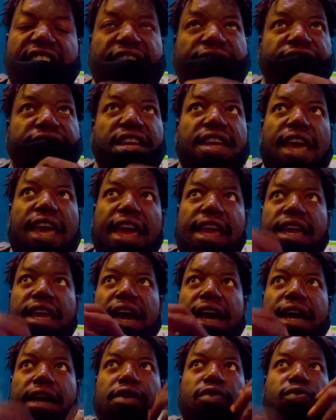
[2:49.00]
having
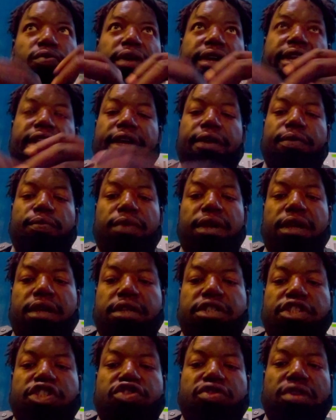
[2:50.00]
AI going in and
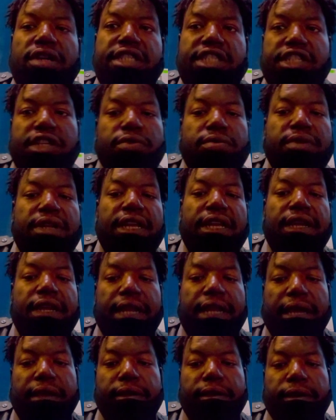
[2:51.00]
reconstruct your
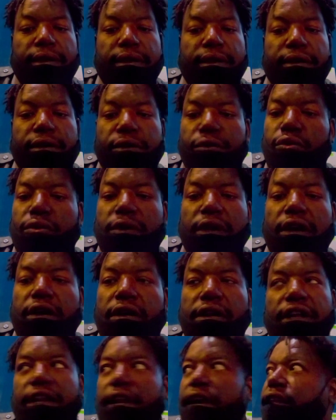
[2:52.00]
DNA and doing
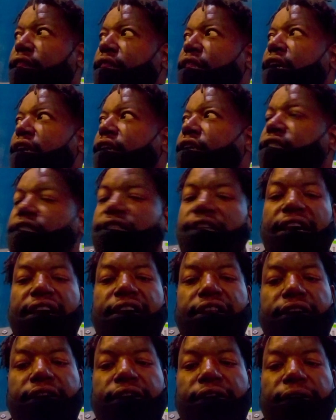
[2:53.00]
all of that, that is
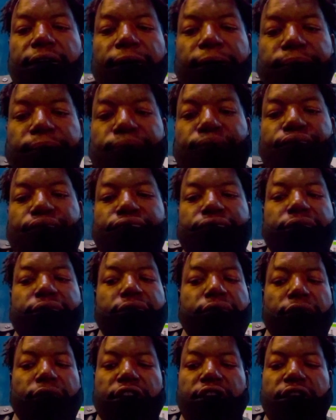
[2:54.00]
not um
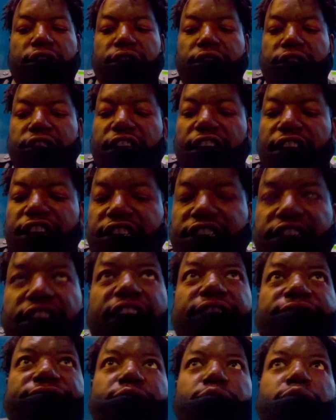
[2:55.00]
that is
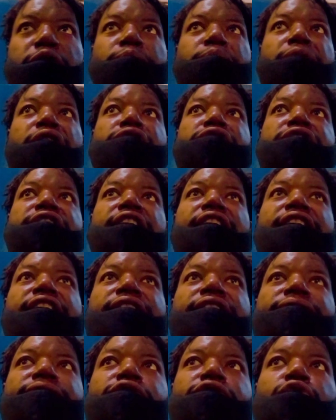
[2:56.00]
not from the most
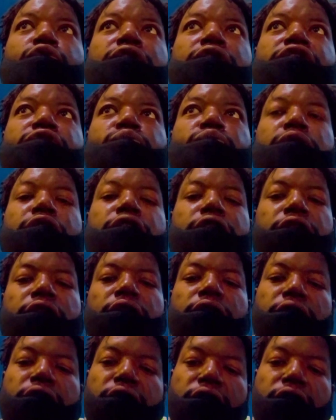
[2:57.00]
high towards where